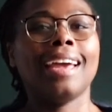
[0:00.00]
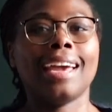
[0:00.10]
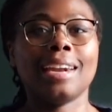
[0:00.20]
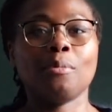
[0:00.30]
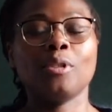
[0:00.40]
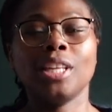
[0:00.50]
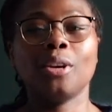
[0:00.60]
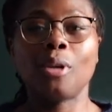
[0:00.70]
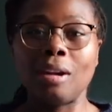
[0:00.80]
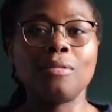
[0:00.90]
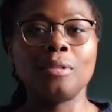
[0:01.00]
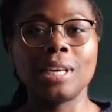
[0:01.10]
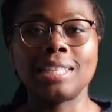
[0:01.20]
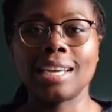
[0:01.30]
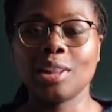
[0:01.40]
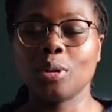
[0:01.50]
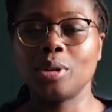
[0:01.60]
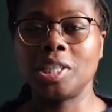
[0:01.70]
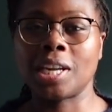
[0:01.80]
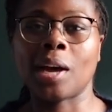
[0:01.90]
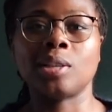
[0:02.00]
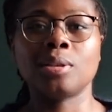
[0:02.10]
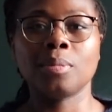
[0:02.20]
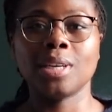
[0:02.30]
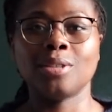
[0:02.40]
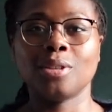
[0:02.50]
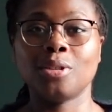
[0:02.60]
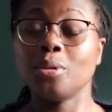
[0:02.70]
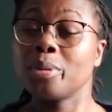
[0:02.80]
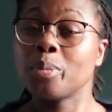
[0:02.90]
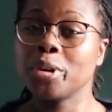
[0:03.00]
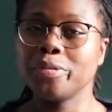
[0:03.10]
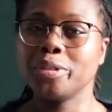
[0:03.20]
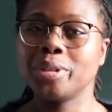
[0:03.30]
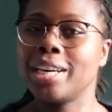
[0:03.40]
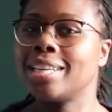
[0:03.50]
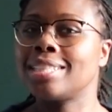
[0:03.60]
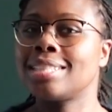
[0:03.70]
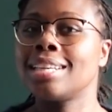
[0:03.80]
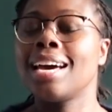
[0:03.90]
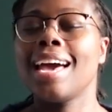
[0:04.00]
And I'm really grateful that Taylor reached out to me to do the preview knit.